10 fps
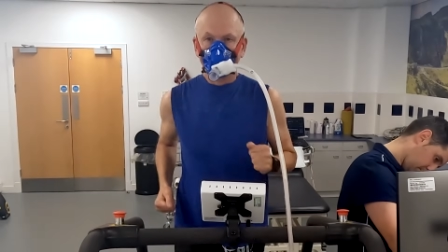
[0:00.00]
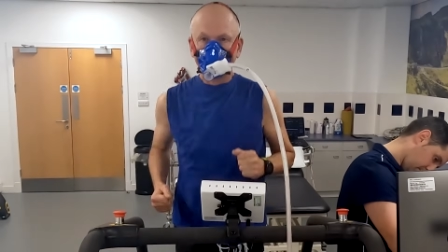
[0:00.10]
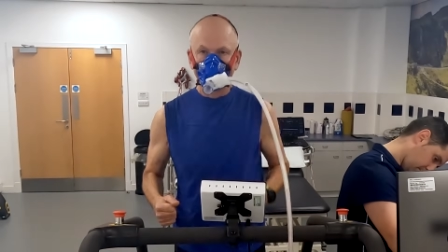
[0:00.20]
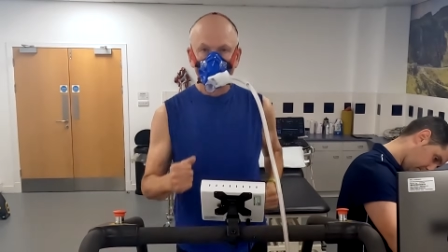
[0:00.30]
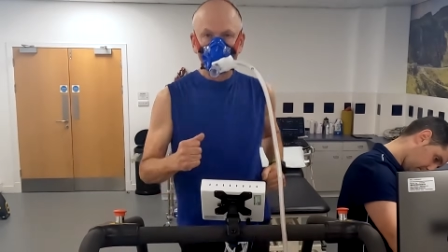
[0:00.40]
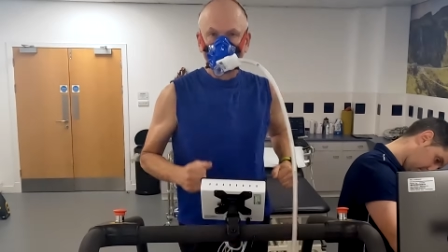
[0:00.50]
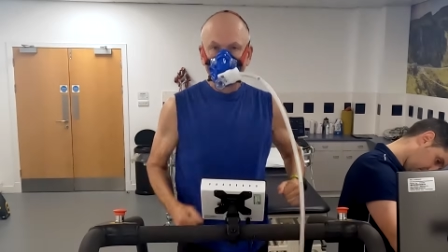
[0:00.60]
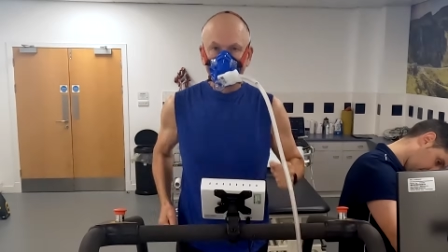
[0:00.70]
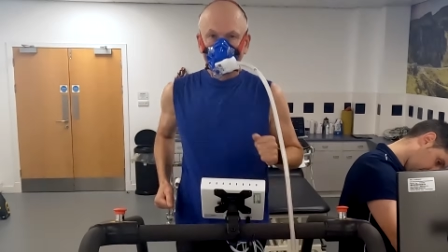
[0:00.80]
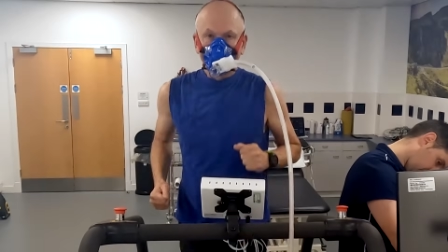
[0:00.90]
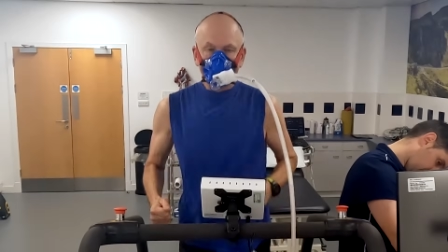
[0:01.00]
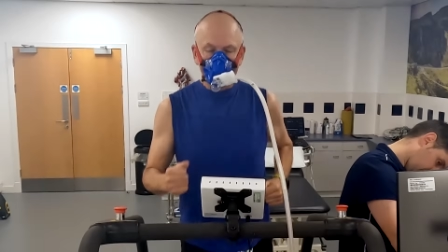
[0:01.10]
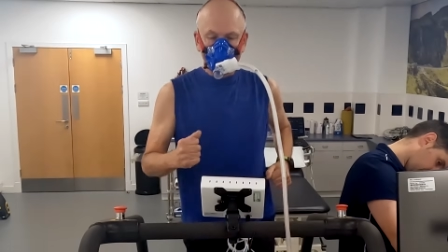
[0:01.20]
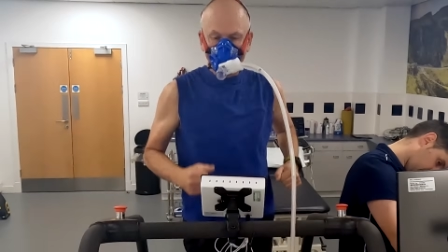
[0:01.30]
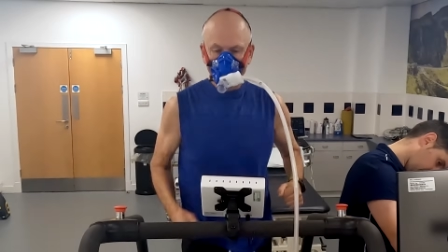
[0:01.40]
and you reach your
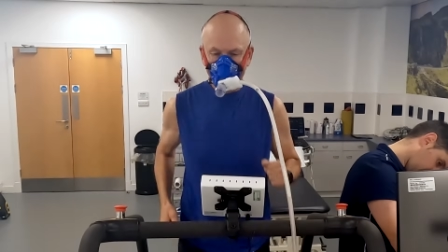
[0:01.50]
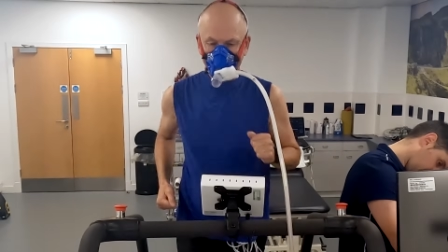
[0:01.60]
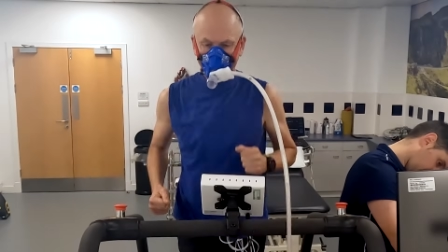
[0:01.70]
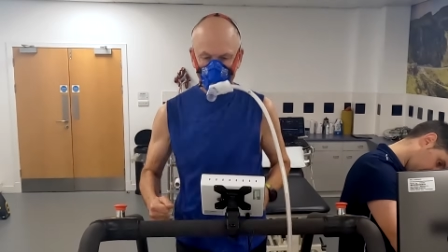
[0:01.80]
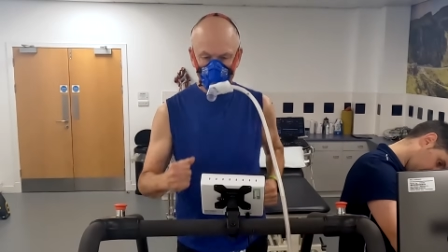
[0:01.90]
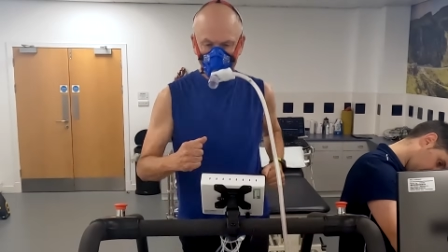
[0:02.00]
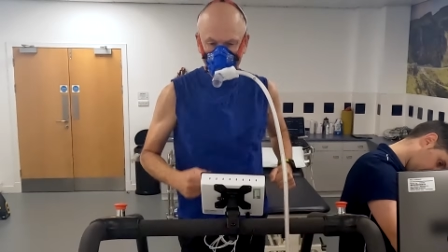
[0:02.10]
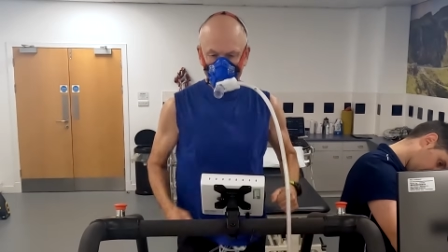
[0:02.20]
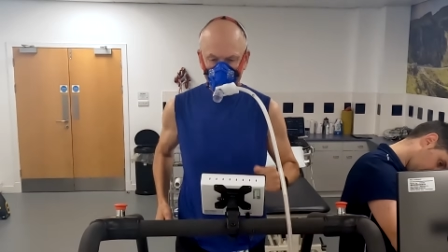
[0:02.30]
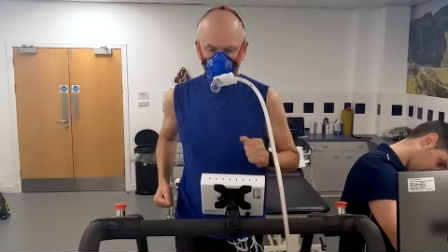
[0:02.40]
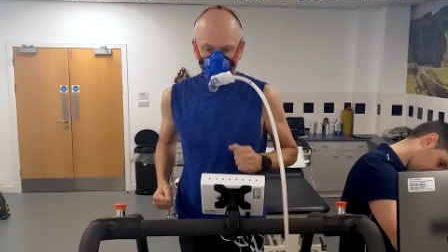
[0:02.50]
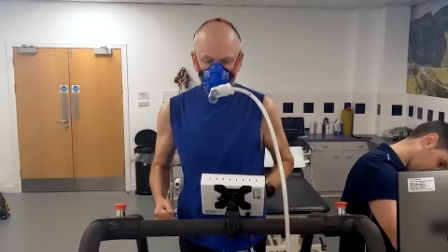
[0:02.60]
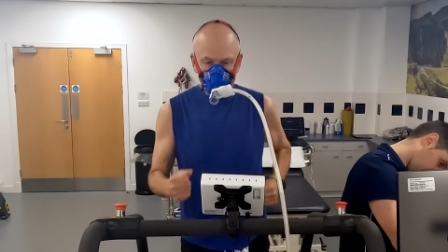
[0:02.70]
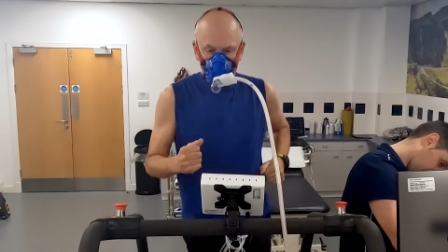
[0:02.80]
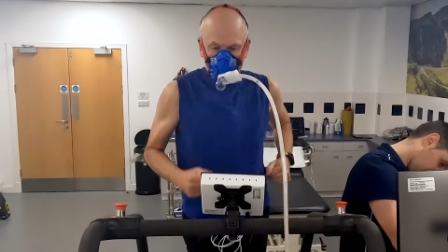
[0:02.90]
maximum heart rate. But
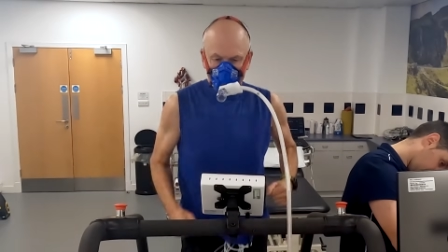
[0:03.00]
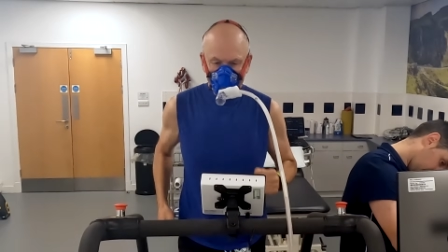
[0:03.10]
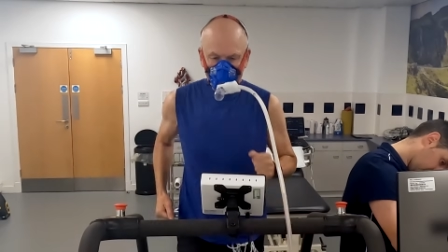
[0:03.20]
there are other